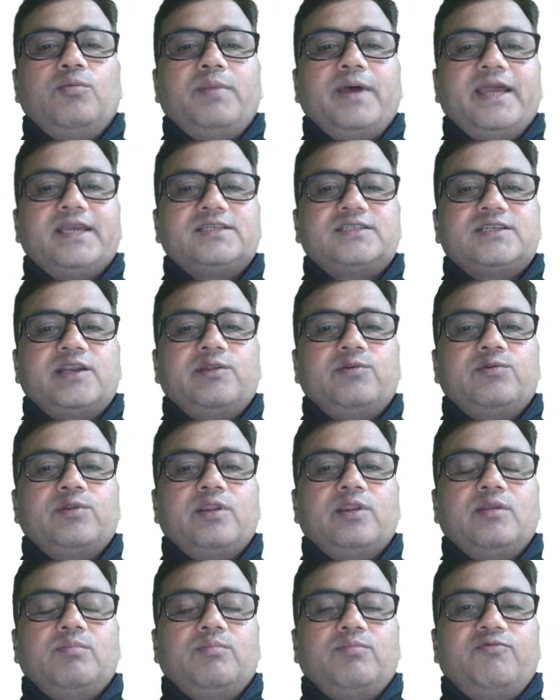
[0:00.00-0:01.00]
by
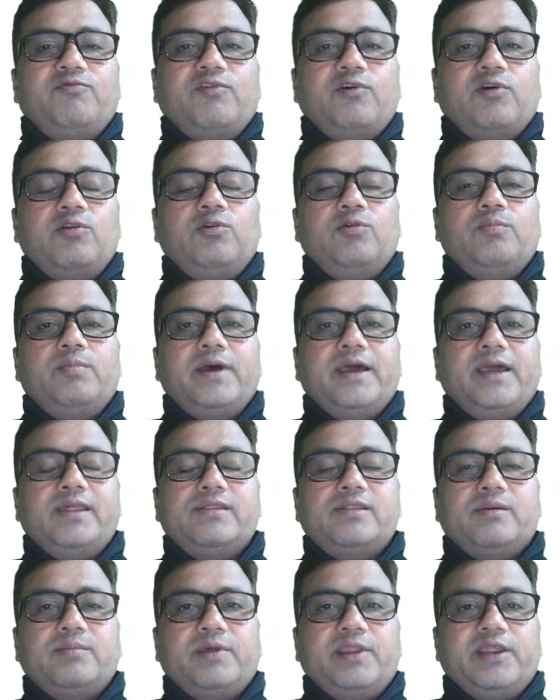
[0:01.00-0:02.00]
extradural followed by
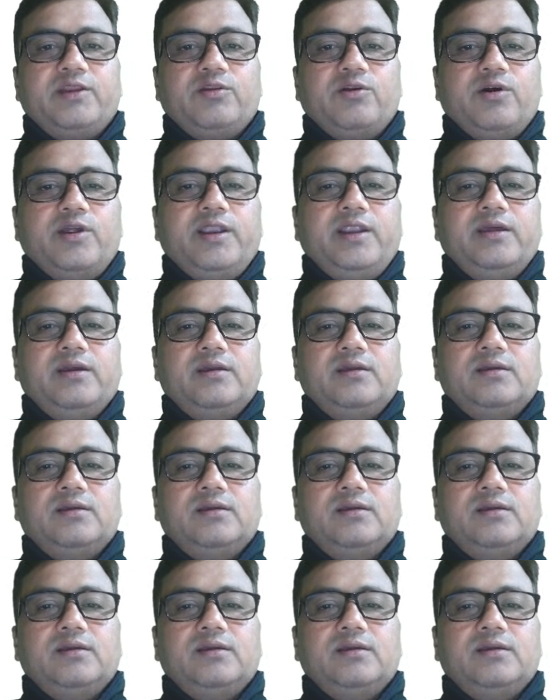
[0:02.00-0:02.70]
subarachnoid,